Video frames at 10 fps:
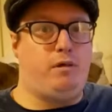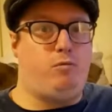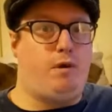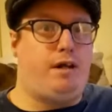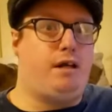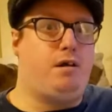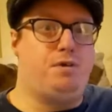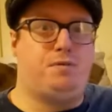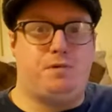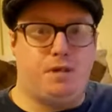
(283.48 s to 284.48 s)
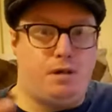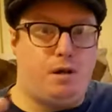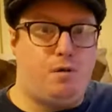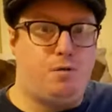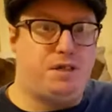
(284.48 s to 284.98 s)
when it goes through the
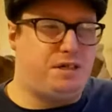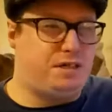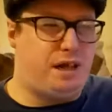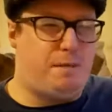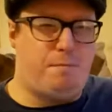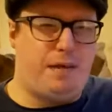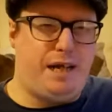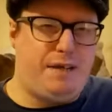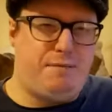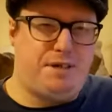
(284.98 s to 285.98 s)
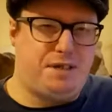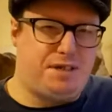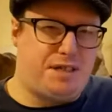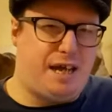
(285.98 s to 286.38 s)
nose, I believe it's a